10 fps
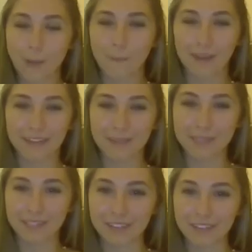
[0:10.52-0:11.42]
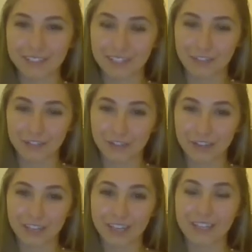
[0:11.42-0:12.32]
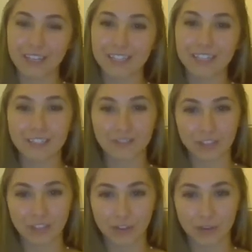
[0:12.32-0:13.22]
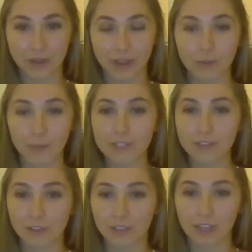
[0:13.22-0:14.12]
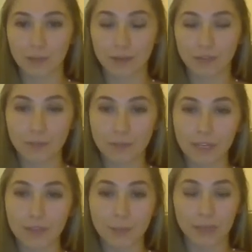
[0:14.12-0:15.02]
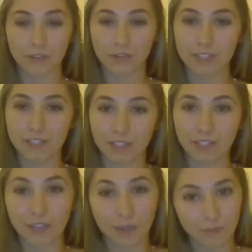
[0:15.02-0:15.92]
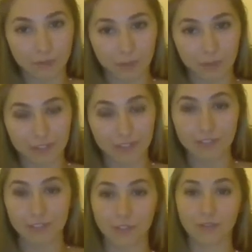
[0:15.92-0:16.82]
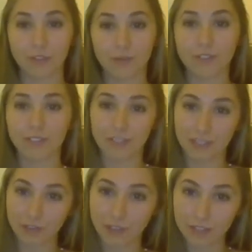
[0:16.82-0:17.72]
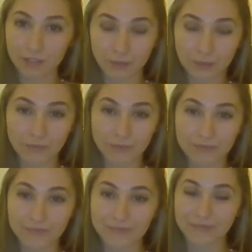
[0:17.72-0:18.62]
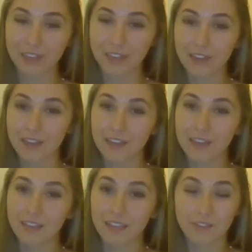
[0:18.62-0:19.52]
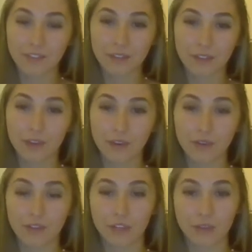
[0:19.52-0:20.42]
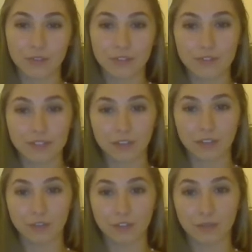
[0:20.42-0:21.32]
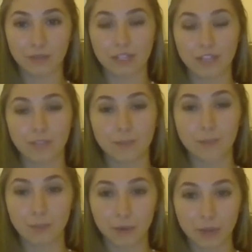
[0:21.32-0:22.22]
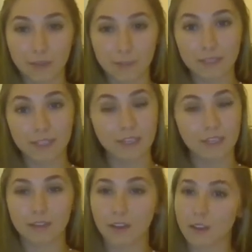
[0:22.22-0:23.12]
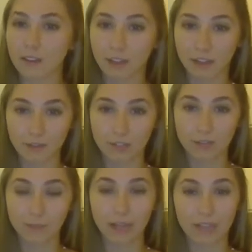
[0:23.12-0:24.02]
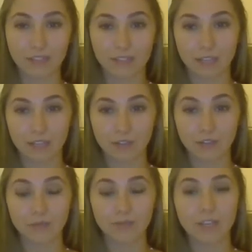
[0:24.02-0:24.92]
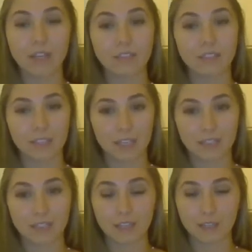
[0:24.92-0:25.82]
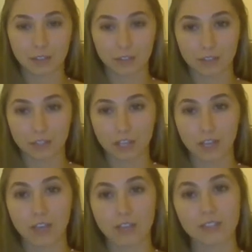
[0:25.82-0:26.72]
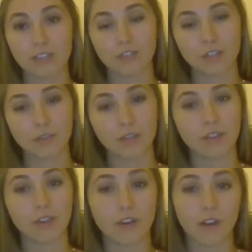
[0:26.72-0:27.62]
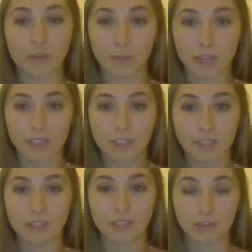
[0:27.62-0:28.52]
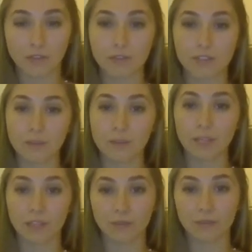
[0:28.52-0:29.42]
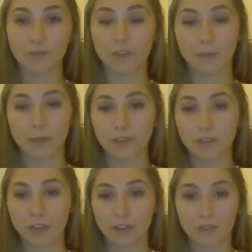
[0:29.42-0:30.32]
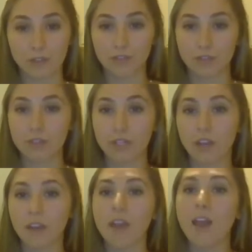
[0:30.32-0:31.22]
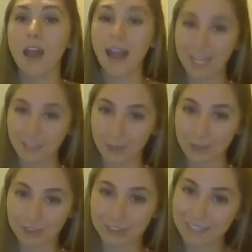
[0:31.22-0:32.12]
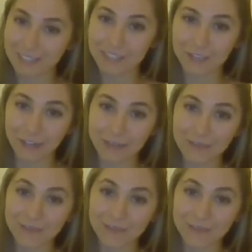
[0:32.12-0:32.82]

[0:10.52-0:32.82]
My name is Alexandra, and in this video I will be talking about the many benefits that can come from using cell phones in the classroom. Even though the use of cell phones has been prohibited and not allowed in past classrooms, today's technology has shown that there are ways that cell phones can be used for the benefit of the student as well as the teacher.